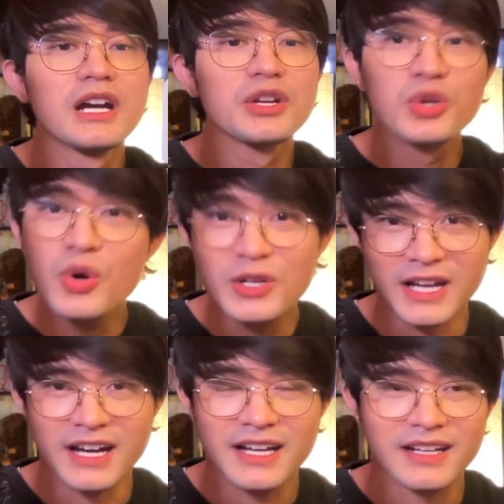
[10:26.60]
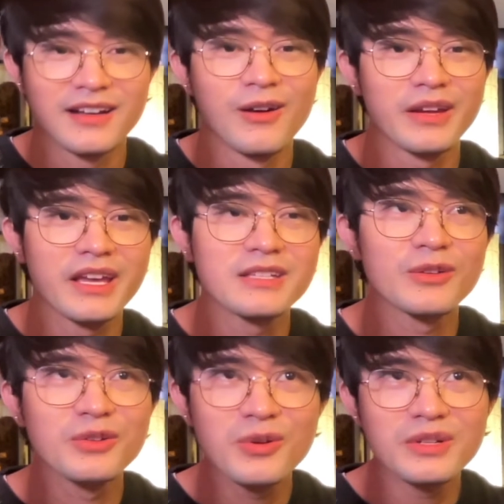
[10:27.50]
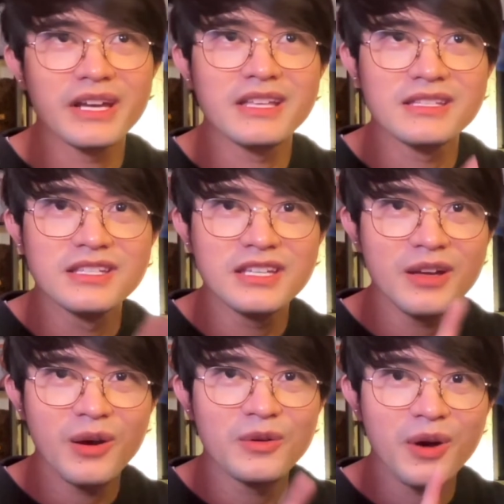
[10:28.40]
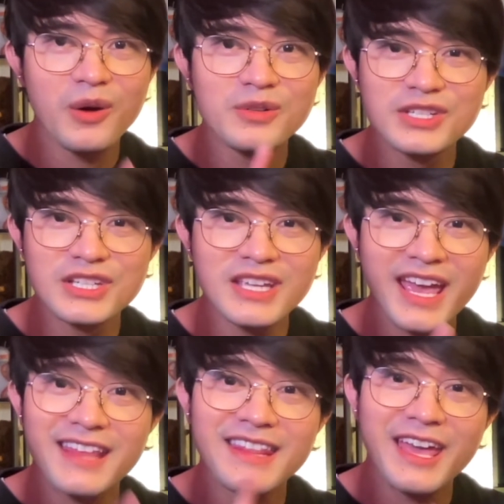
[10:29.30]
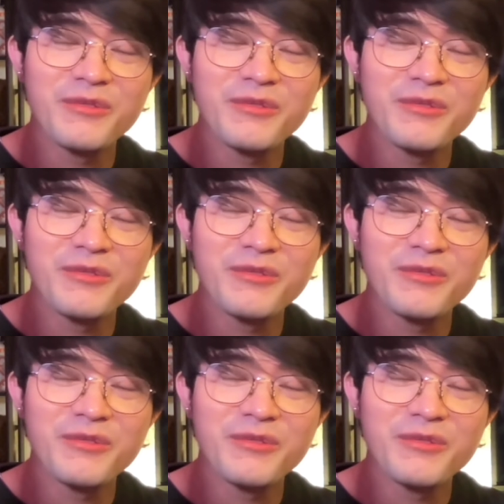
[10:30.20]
Gugna. Okay, so Gugna, it's G-O-O-G-N-A,